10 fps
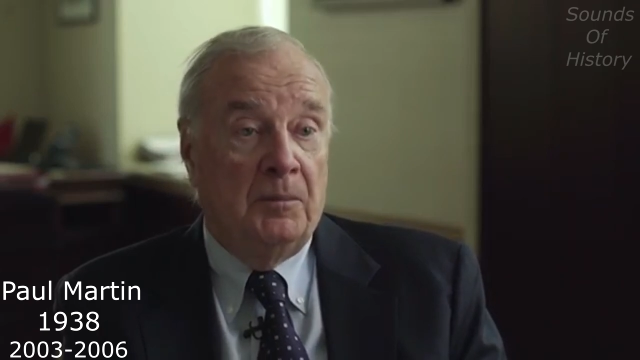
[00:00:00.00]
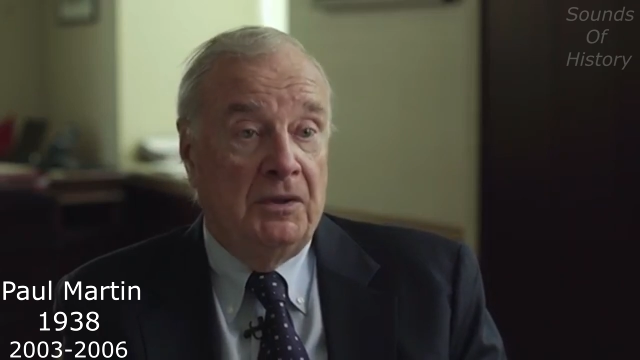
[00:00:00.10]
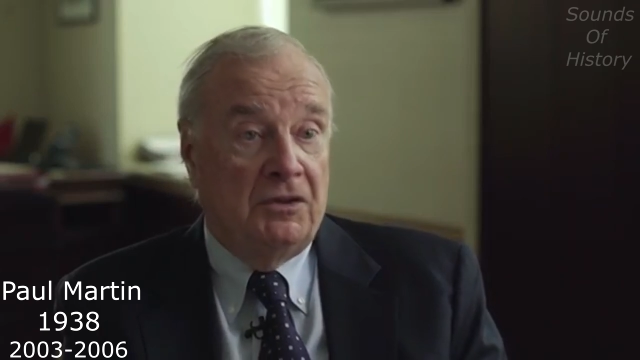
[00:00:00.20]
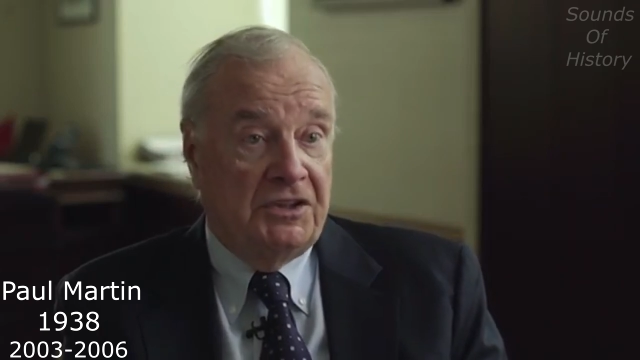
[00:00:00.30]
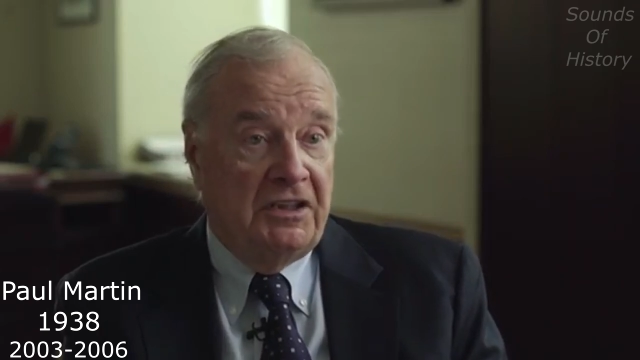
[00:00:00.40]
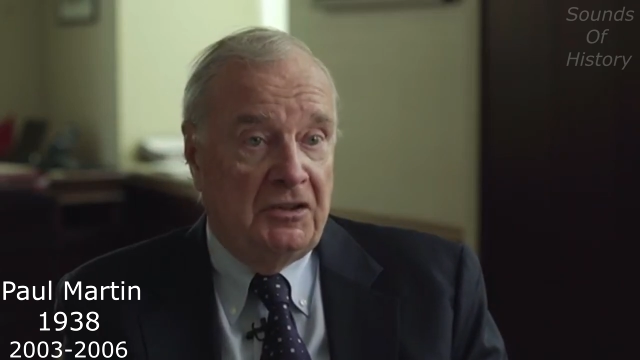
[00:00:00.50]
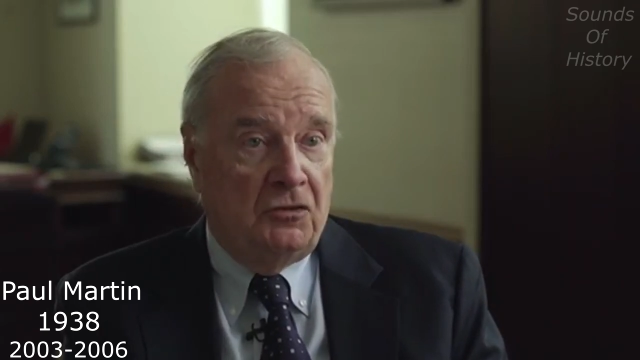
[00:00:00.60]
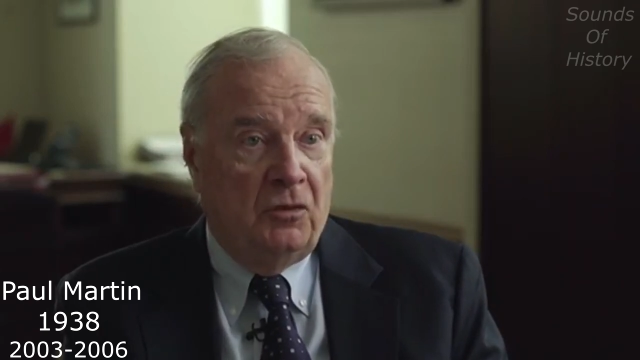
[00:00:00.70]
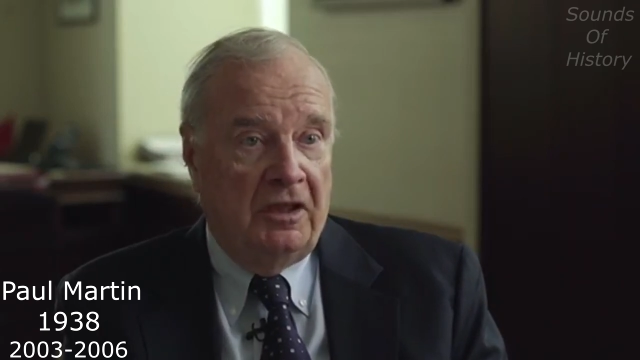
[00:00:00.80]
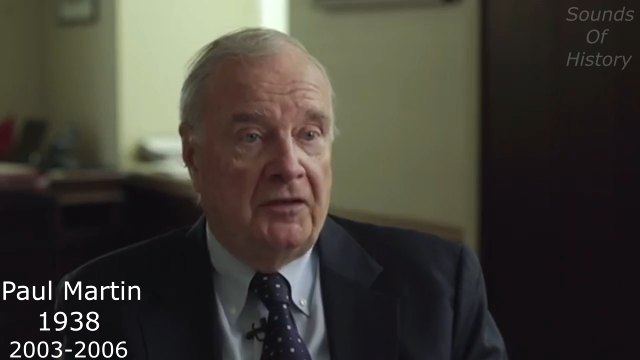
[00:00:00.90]
Bill C
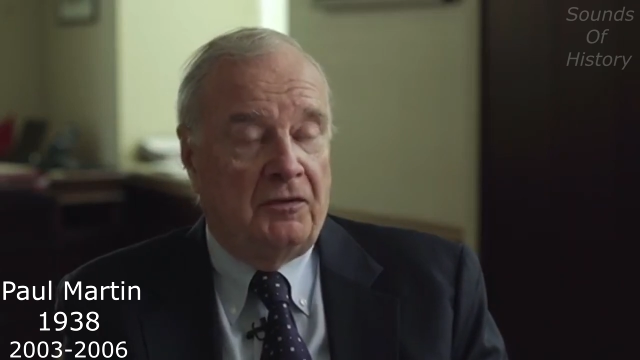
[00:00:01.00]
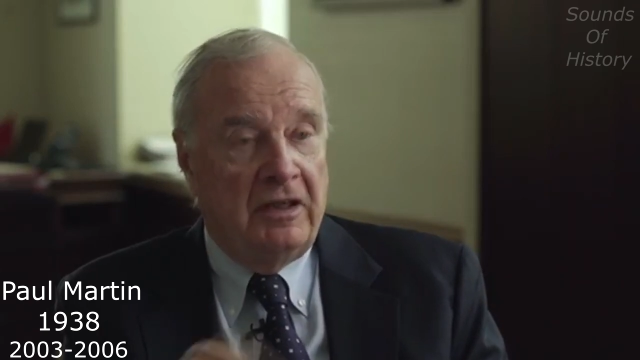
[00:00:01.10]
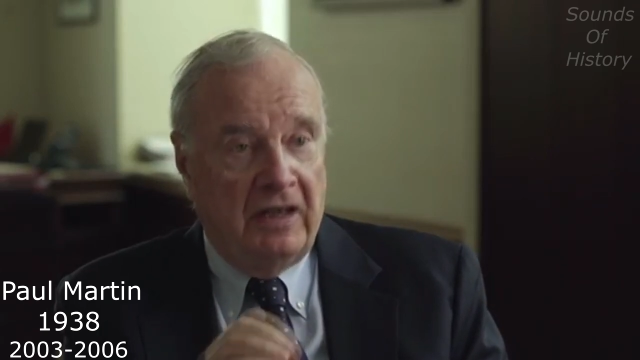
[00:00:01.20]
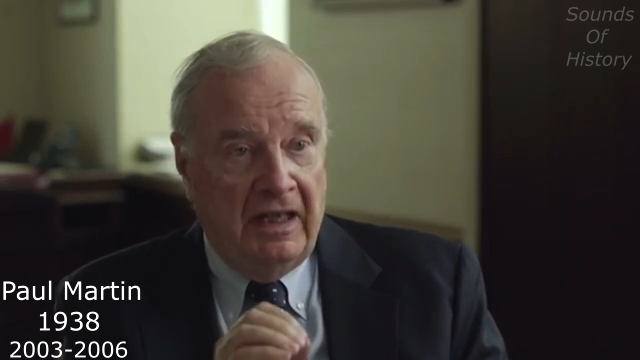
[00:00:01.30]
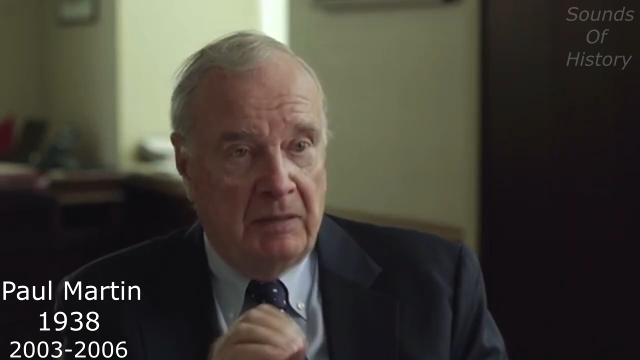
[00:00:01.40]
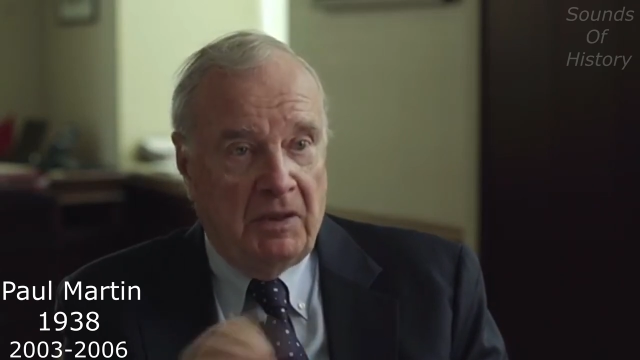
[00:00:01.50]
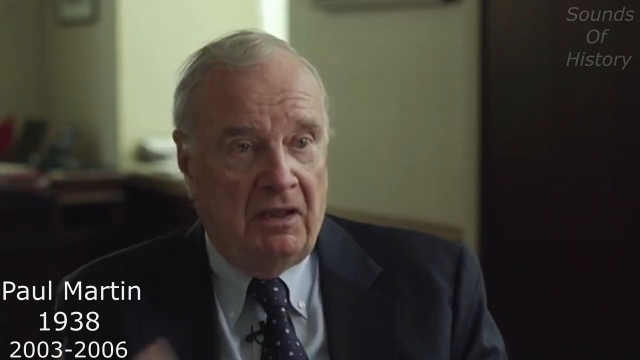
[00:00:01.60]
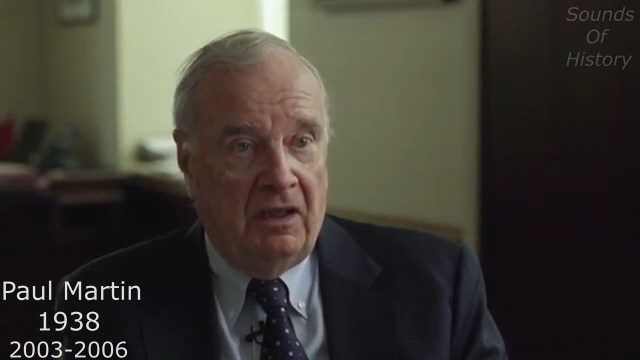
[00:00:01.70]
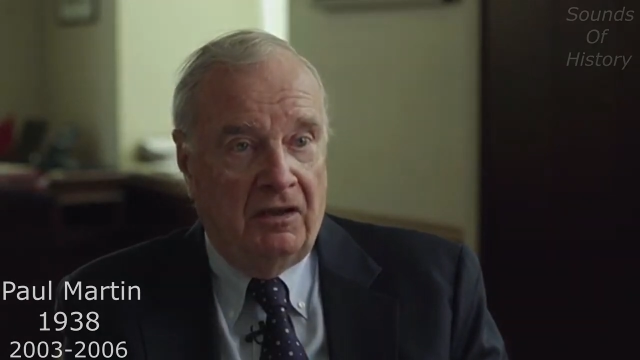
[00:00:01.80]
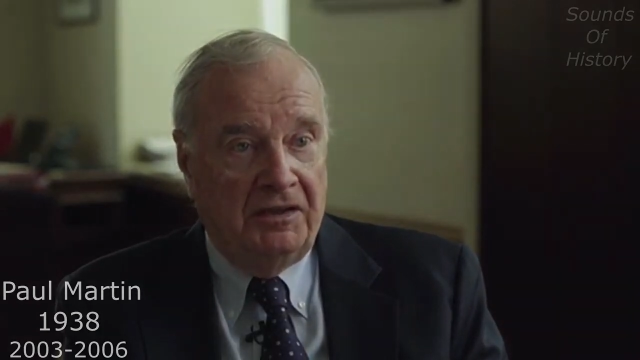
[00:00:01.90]
twenty-three, that Anne
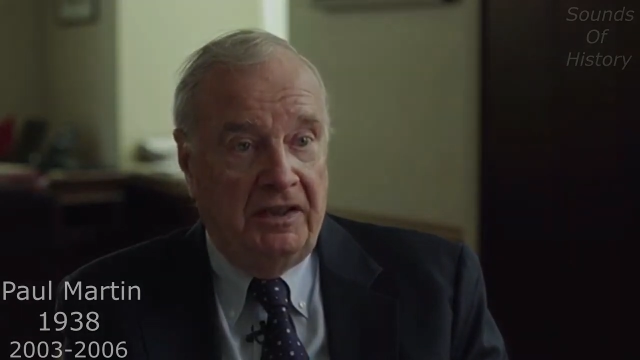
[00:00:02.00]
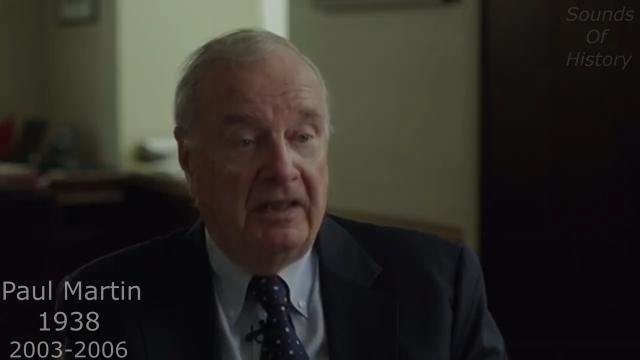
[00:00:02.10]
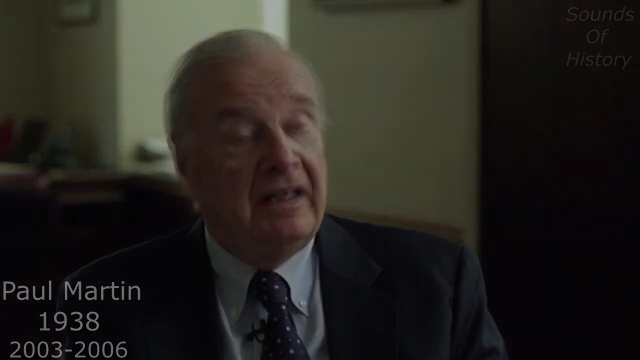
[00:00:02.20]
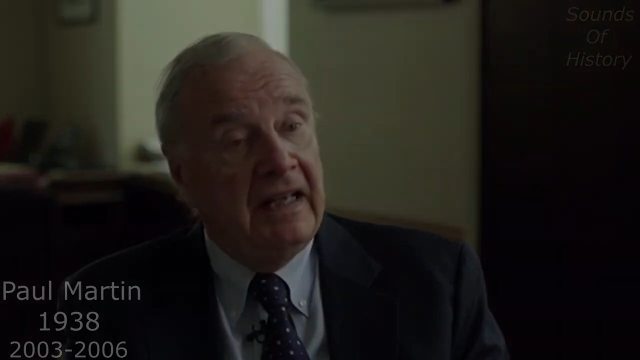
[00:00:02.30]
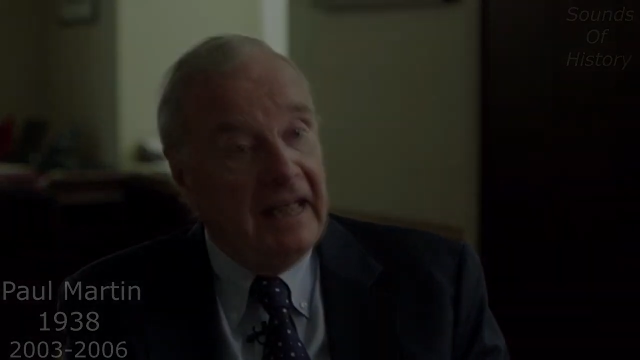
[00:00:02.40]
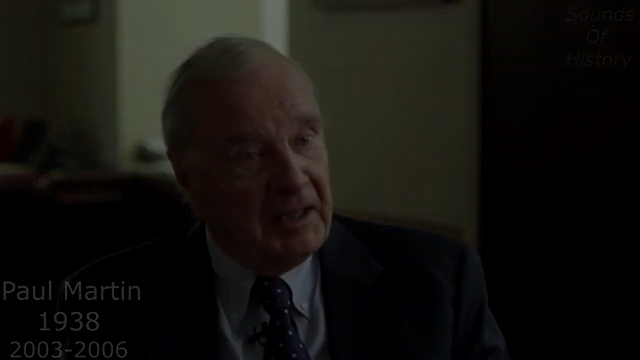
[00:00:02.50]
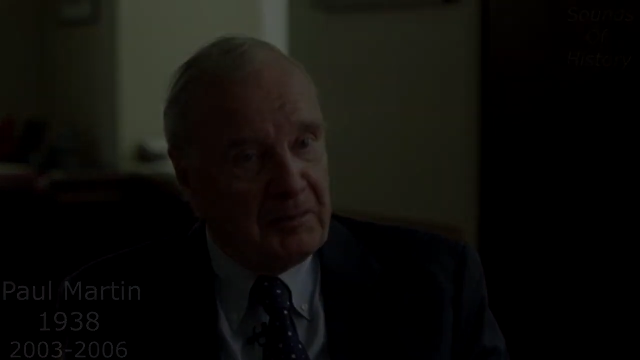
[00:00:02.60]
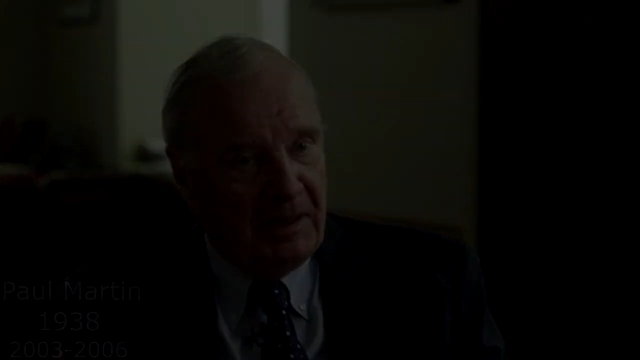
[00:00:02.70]
McLellan did it, and